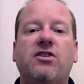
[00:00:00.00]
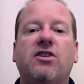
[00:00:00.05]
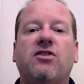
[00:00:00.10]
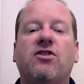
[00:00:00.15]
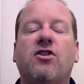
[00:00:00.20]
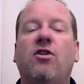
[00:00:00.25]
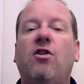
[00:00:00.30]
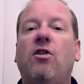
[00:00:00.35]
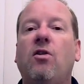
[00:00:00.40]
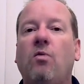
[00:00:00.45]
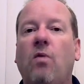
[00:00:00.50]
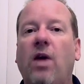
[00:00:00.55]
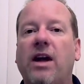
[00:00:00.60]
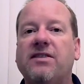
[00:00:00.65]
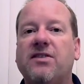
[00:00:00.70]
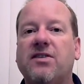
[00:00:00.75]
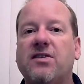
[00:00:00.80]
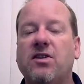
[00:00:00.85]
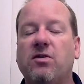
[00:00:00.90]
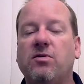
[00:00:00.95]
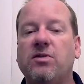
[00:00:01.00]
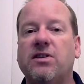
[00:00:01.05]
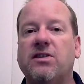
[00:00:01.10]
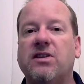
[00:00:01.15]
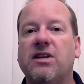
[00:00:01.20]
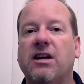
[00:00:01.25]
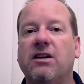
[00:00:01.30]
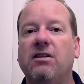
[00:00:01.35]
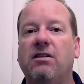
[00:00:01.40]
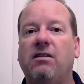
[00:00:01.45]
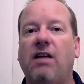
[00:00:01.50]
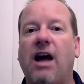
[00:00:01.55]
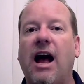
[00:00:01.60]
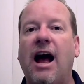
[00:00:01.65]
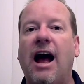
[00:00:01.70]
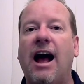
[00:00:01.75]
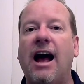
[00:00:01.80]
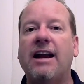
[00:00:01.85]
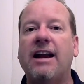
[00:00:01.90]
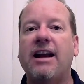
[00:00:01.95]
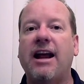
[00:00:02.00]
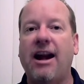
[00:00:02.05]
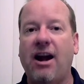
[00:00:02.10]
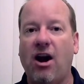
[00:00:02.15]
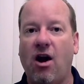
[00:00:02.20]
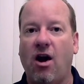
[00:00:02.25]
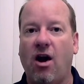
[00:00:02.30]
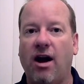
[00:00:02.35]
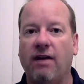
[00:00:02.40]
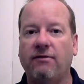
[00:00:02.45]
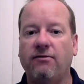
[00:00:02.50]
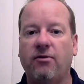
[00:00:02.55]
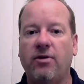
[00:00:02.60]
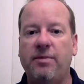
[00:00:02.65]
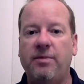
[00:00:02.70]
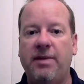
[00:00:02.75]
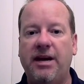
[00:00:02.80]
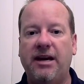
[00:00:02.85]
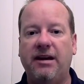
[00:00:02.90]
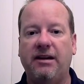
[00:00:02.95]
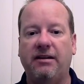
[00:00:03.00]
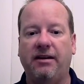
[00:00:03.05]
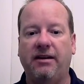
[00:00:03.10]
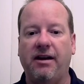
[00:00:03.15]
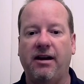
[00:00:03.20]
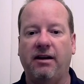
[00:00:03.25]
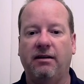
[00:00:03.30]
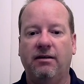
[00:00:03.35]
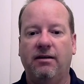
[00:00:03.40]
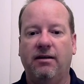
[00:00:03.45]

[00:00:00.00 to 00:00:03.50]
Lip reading: to turn a redstone signal on and off repeatedly.